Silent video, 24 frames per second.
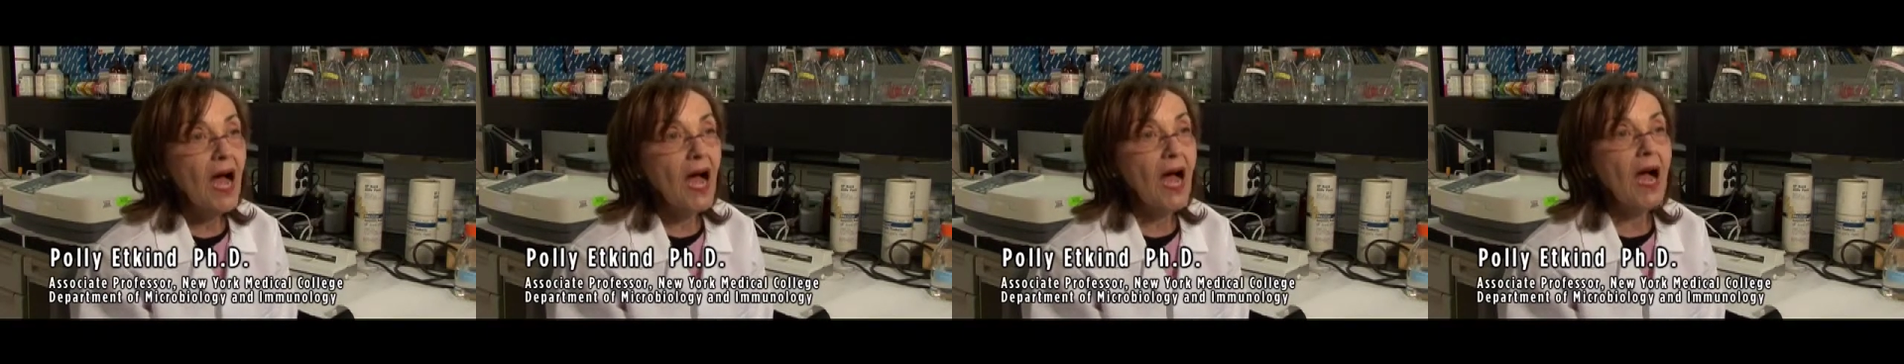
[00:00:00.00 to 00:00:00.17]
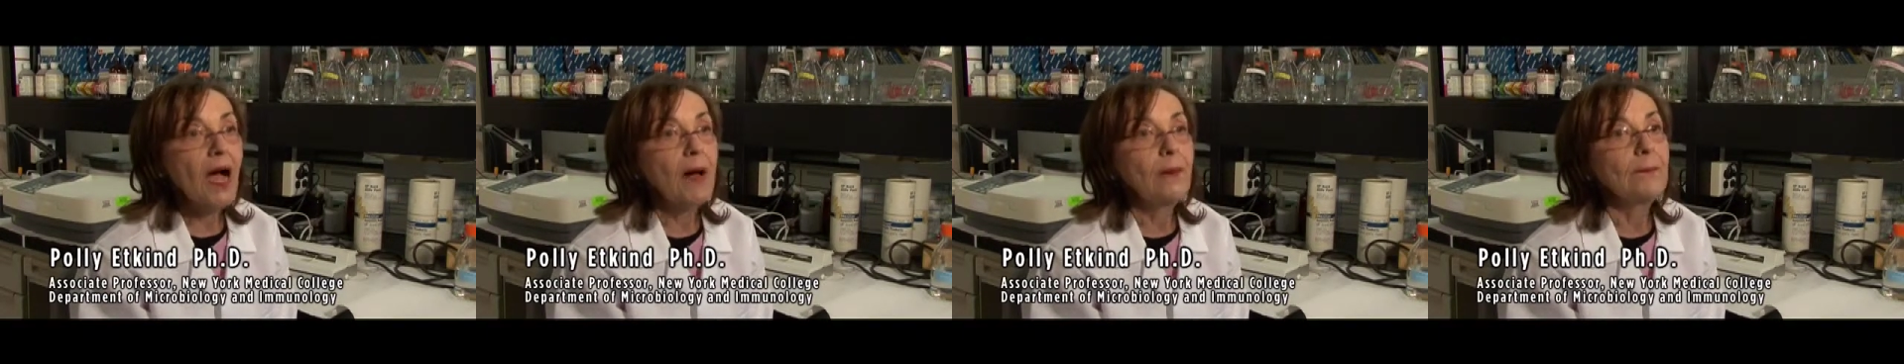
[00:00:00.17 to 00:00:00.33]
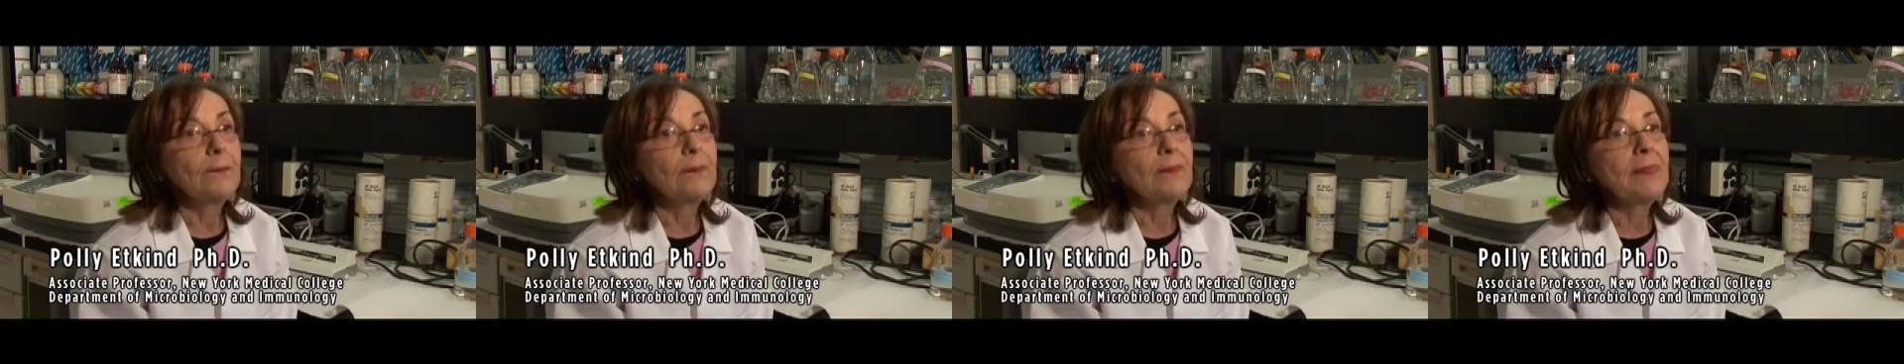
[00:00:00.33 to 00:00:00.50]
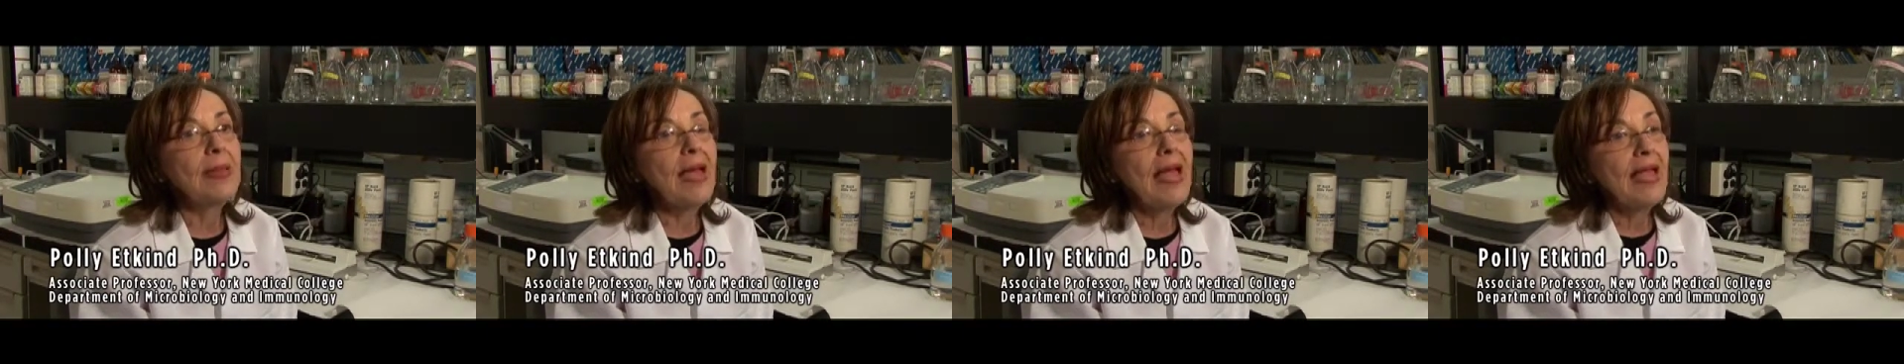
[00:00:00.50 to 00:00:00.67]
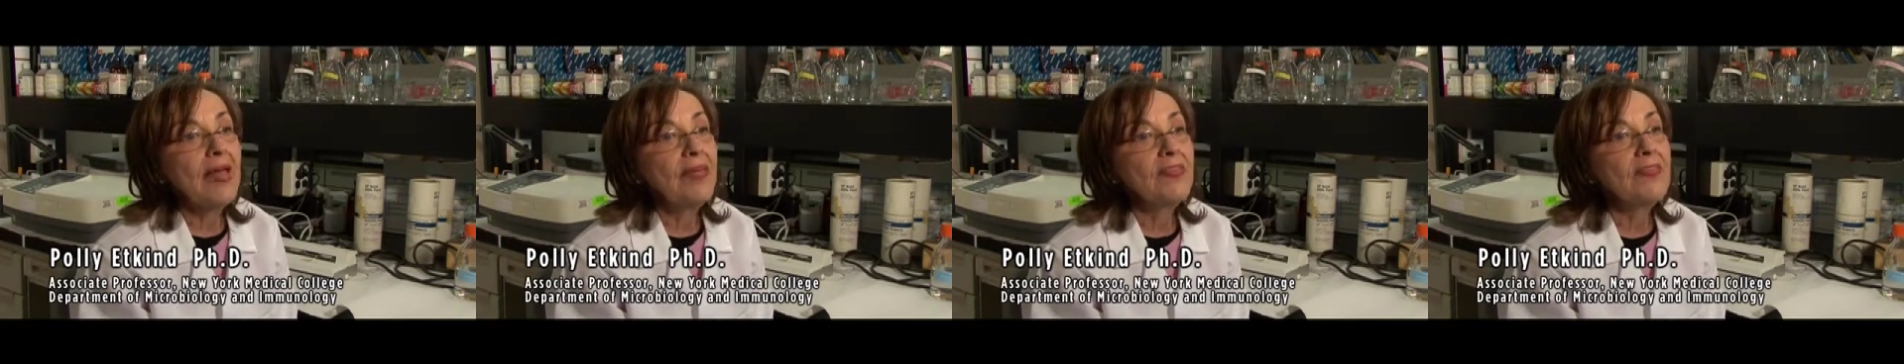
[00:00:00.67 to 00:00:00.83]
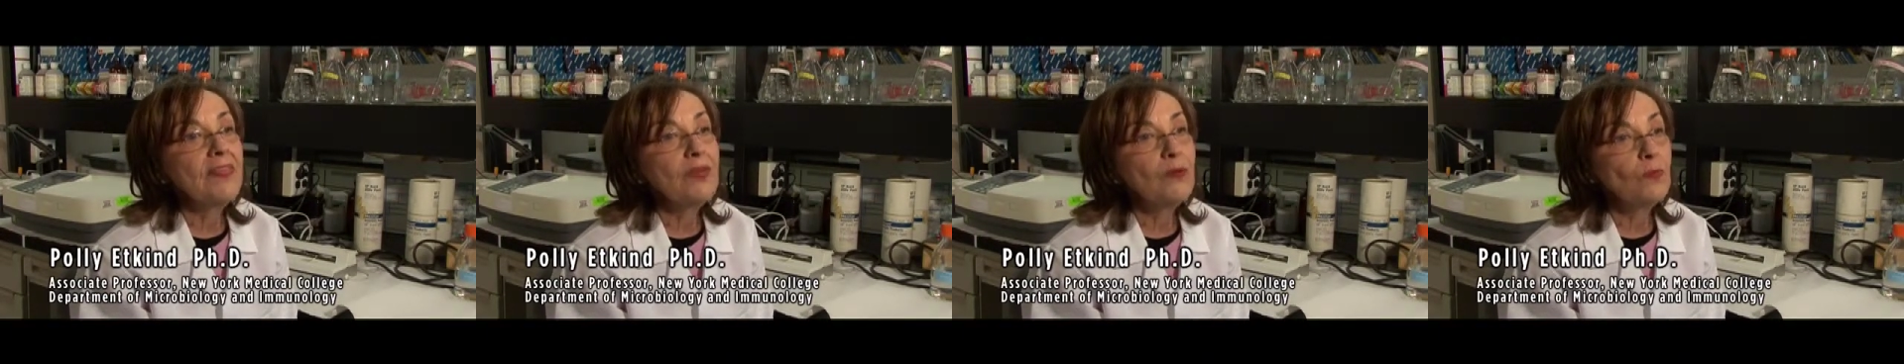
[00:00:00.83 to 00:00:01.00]

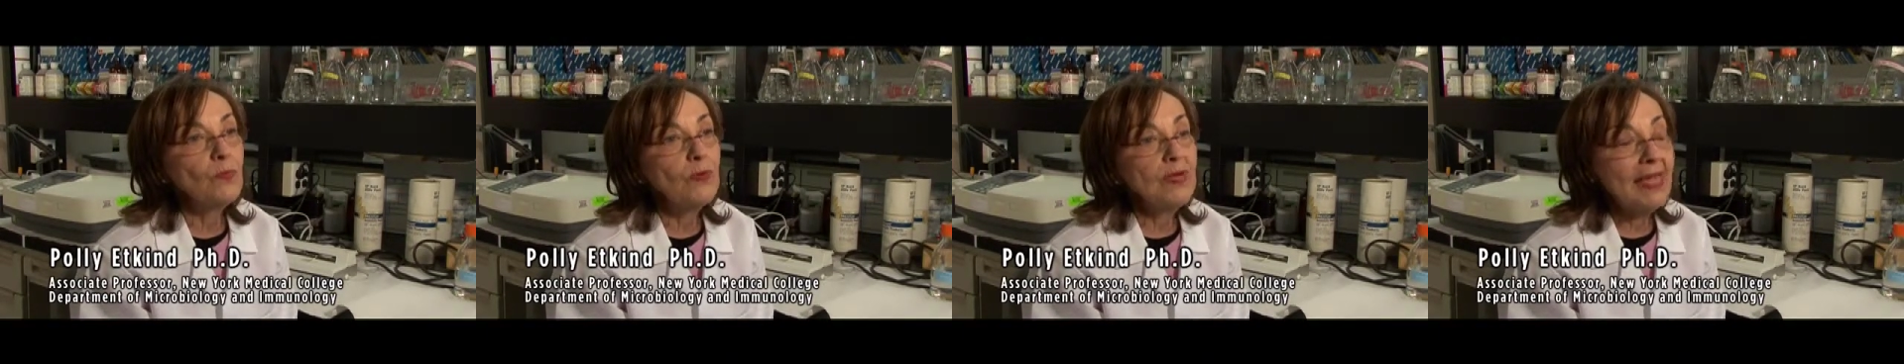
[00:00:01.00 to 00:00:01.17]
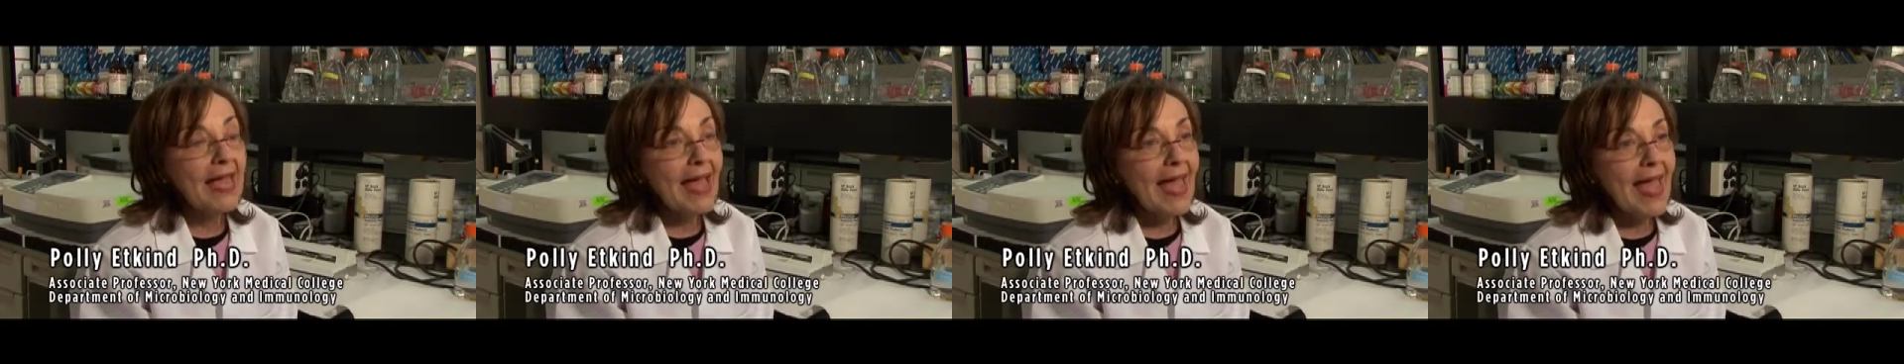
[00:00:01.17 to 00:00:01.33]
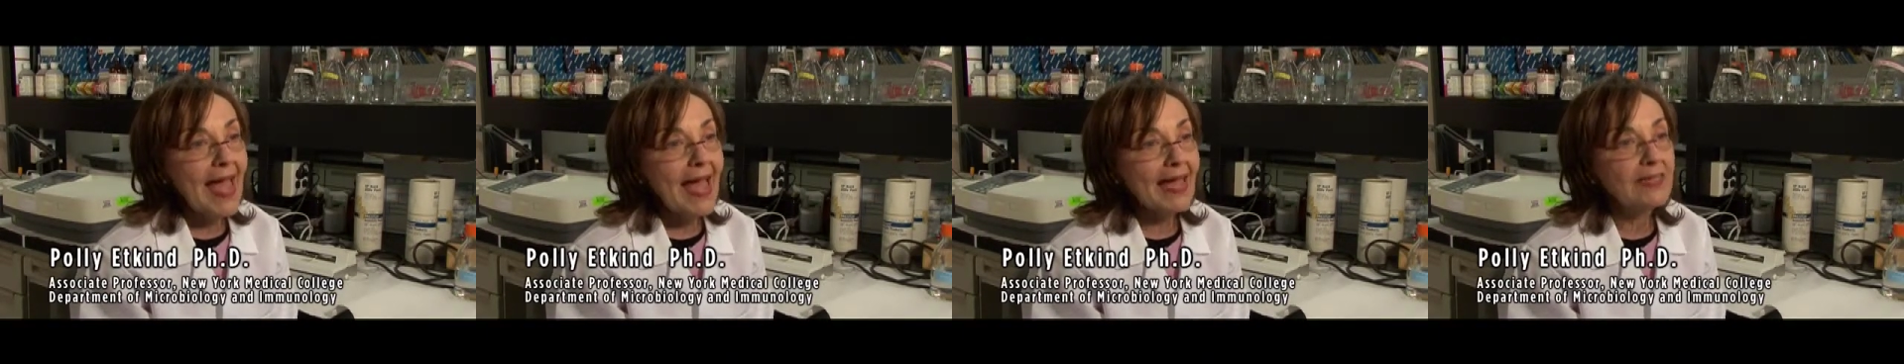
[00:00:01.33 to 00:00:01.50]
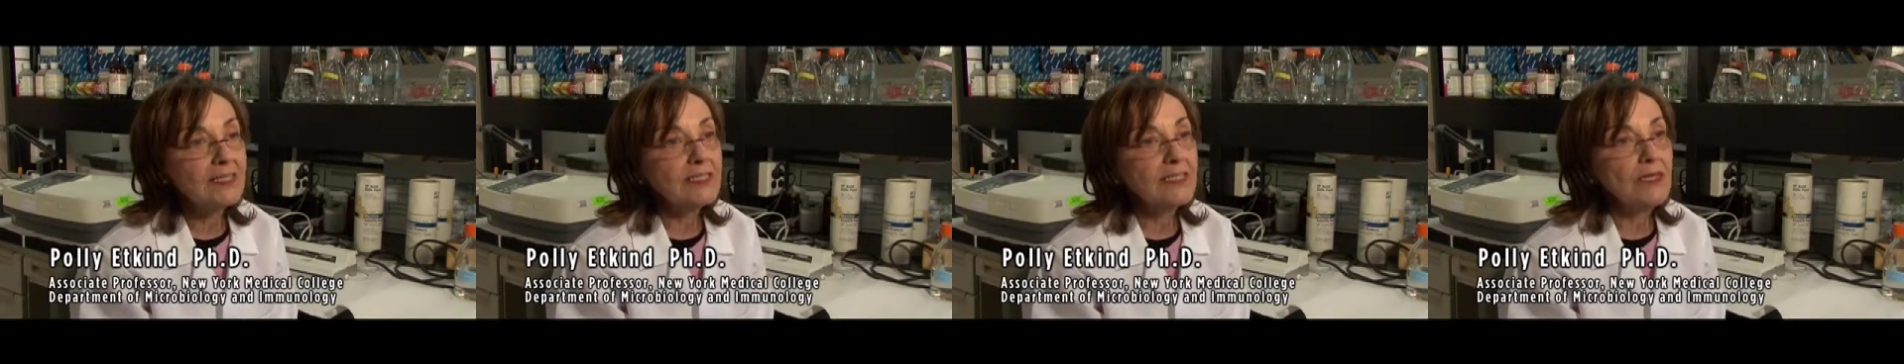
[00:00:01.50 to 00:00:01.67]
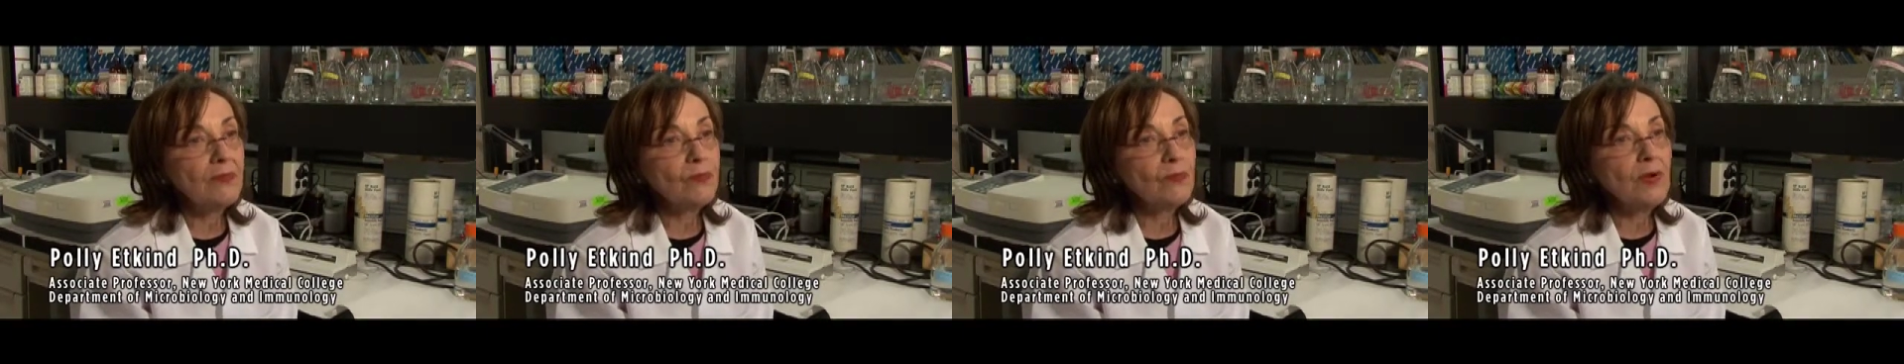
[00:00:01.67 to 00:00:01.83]
that react,